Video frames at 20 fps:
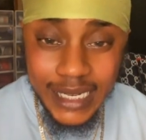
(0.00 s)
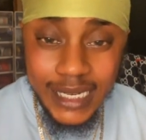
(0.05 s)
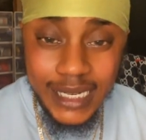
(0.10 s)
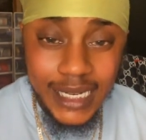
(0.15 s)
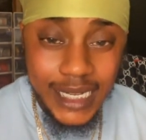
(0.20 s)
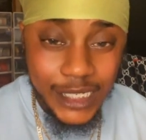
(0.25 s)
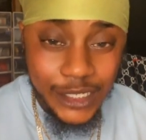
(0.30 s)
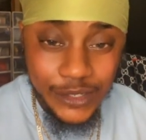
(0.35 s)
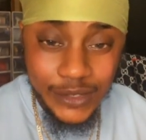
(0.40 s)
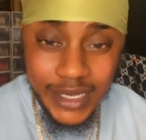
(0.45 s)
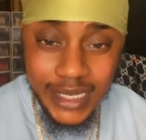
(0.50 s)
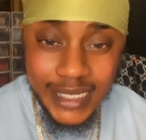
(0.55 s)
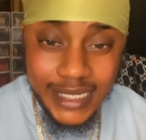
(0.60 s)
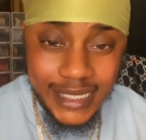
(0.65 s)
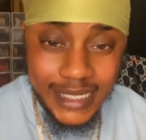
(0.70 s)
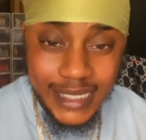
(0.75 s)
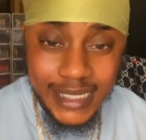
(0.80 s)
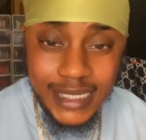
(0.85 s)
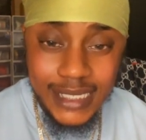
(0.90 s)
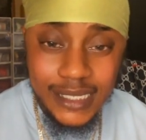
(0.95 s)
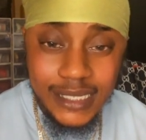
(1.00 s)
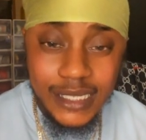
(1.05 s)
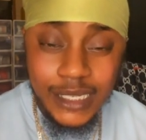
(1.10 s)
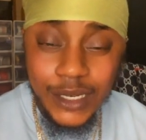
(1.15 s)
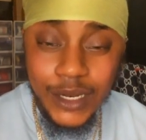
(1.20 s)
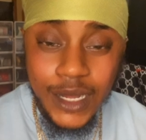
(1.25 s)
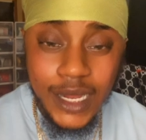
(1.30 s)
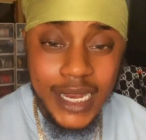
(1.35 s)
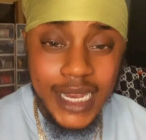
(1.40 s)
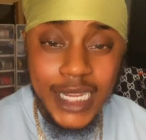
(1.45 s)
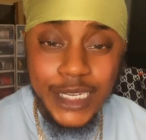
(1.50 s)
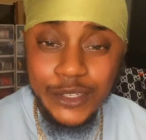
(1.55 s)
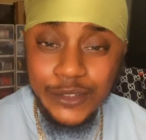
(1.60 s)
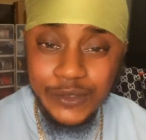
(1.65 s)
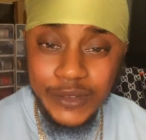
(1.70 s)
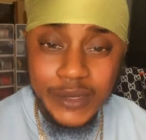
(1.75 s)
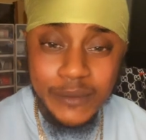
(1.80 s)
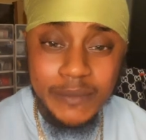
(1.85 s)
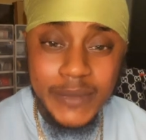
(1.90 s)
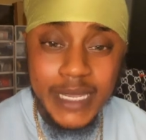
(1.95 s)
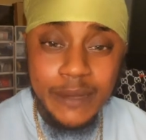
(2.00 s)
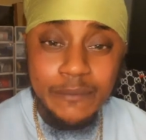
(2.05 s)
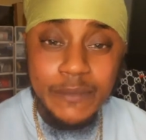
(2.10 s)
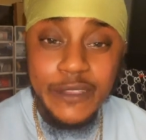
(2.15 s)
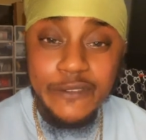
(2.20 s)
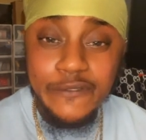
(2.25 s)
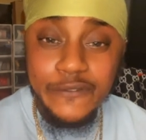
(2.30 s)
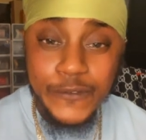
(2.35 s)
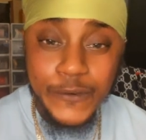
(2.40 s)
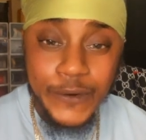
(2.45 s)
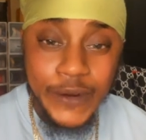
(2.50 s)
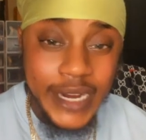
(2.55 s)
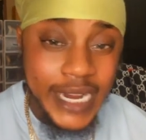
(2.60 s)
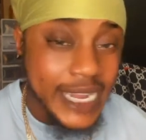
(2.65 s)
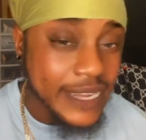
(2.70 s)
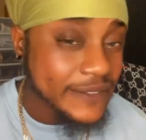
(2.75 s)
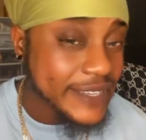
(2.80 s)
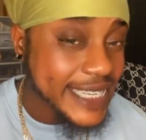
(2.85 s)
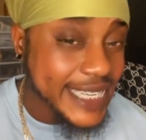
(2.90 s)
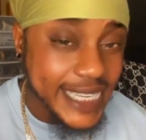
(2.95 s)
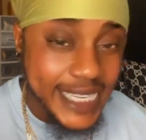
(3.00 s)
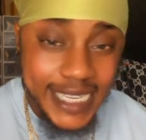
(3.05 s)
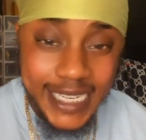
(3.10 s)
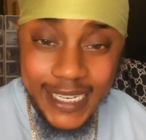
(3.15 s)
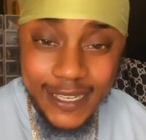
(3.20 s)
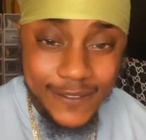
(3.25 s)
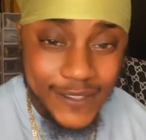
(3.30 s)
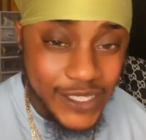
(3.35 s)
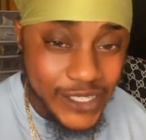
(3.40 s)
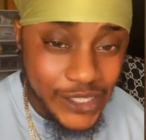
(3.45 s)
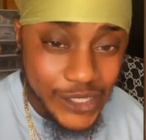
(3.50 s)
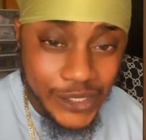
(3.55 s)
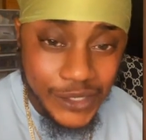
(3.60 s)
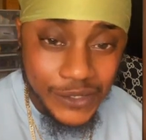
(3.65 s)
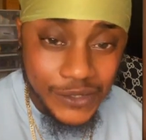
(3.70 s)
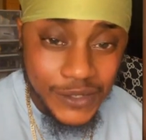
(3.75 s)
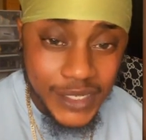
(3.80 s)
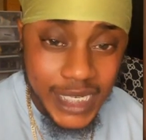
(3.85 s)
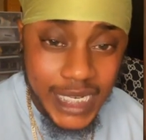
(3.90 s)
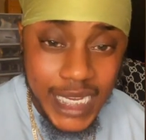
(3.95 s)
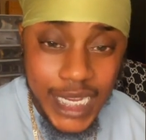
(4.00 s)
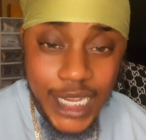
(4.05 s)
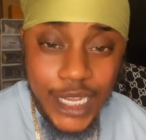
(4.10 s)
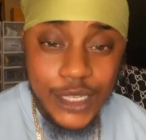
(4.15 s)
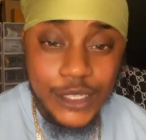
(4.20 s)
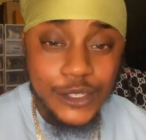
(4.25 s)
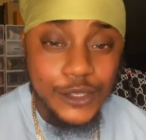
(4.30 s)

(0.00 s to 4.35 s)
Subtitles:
and electrolysis and all that treatment before having any of the surgery.